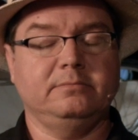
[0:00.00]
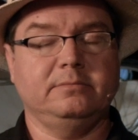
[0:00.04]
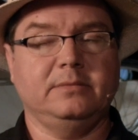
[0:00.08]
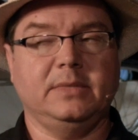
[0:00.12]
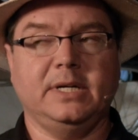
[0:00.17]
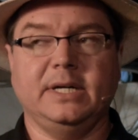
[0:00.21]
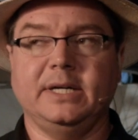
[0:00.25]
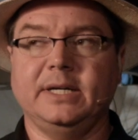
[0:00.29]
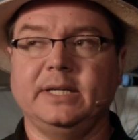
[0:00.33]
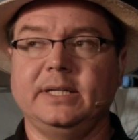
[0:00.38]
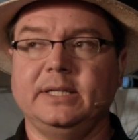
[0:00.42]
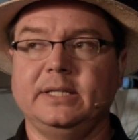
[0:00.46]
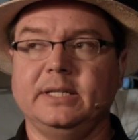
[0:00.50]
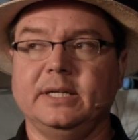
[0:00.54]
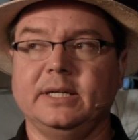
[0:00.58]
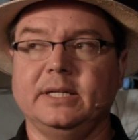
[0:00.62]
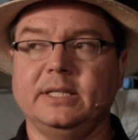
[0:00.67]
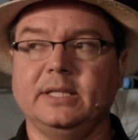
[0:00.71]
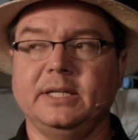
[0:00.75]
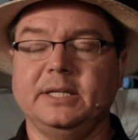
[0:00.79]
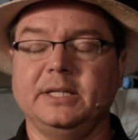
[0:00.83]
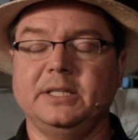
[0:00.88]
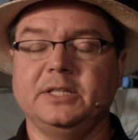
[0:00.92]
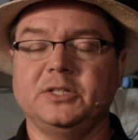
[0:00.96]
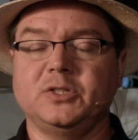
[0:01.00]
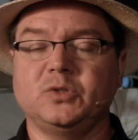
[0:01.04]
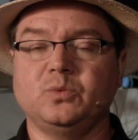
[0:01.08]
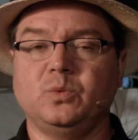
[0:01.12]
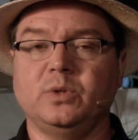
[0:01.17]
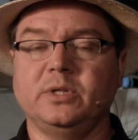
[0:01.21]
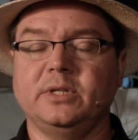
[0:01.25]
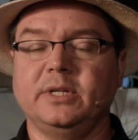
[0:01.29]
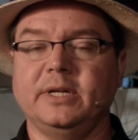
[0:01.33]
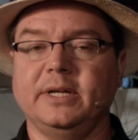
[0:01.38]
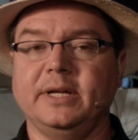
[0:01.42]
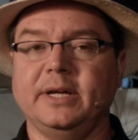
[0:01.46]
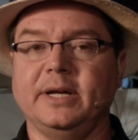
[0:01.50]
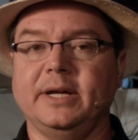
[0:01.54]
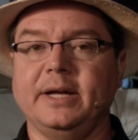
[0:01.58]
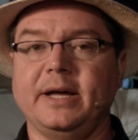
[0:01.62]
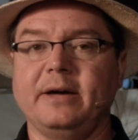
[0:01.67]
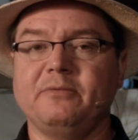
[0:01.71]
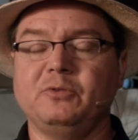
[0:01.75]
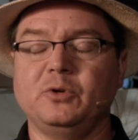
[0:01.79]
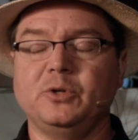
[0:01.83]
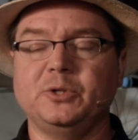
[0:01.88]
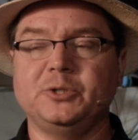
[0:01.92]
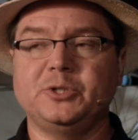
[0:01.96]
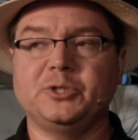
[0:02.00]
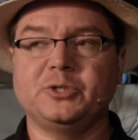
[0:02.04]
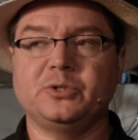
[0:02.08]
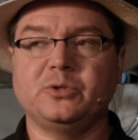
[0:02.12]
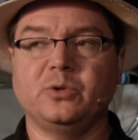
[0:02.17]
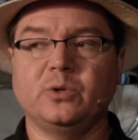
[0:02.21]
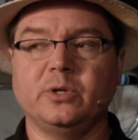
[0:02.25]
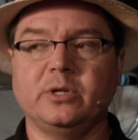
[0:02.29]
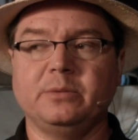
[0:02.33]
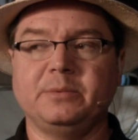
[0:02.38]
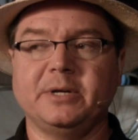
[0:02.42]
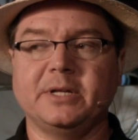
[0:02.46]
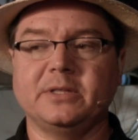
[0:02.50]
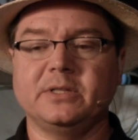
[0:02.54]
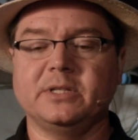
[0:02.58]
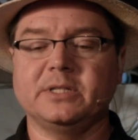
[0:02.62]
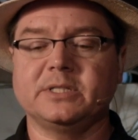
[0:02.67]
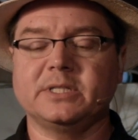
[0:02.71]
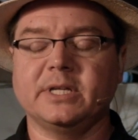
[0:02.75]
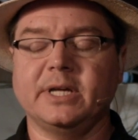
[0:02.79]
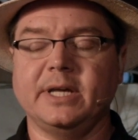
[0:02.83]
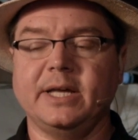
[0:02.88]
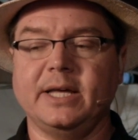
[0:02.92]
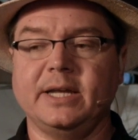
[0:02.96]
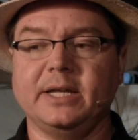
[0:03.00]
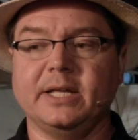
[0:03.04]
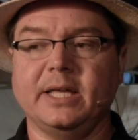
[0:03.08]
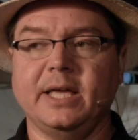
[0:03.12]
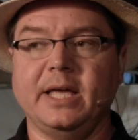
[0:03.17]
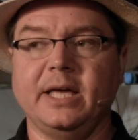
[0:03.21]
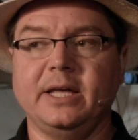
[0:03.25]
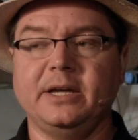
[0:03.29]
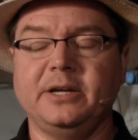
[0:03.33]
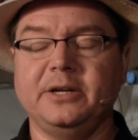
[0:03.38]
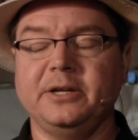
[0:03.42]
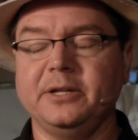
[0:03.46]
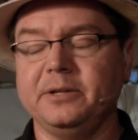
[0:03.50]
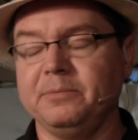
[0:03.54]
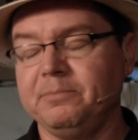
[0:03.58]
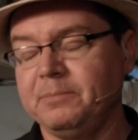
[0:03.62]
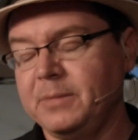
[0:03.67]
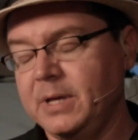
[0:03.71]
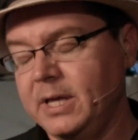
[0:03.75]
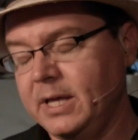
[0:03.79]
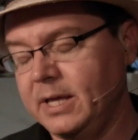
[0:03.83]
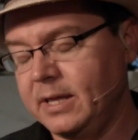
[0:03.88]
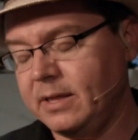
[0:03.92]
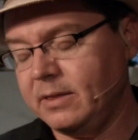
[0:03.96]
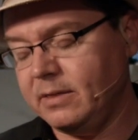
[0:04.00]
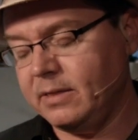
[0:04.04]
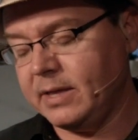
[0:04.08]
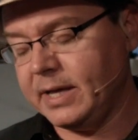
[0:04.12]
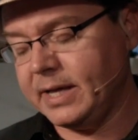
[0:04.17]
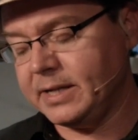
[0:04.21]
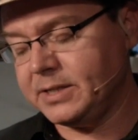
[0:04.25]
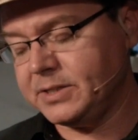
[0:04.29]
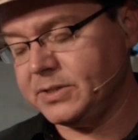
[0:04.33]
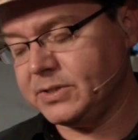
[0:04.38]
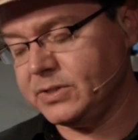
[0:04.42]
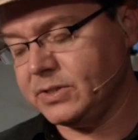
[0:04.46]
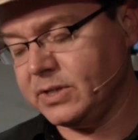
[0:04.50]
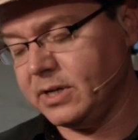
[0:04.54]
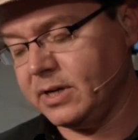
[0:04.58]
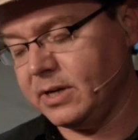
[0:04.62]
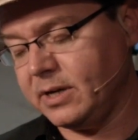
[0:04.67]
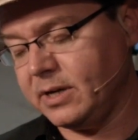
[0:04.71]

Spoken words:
I like this one. I have a good story about this. I had a candidate that